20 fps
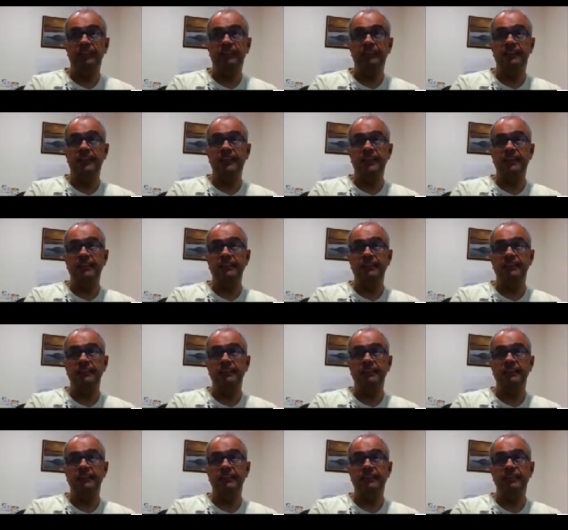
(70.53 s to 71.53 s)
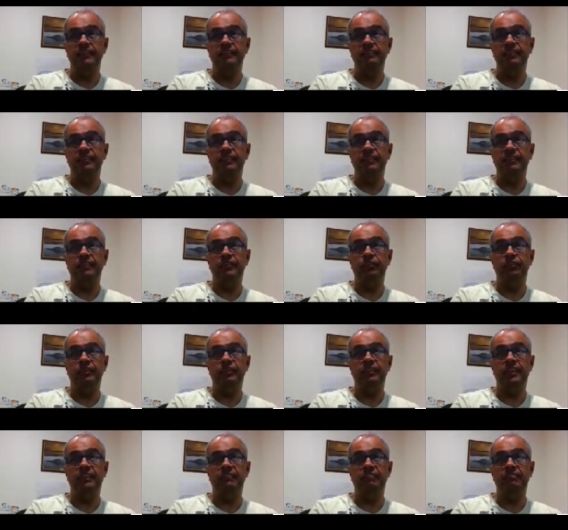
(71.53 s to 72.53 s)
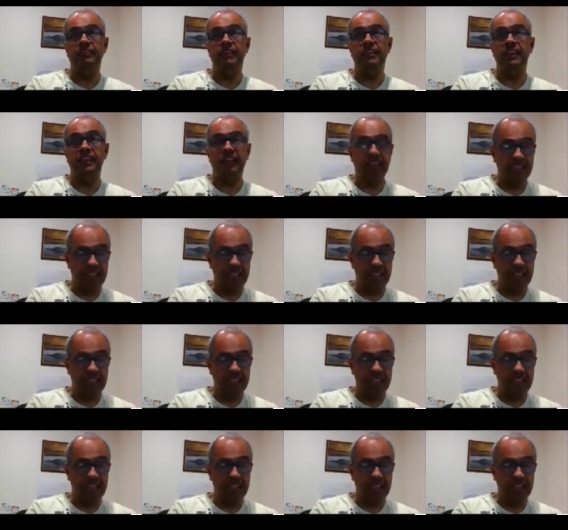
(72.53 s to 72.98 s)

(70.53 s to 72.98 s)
Then if you want to configure your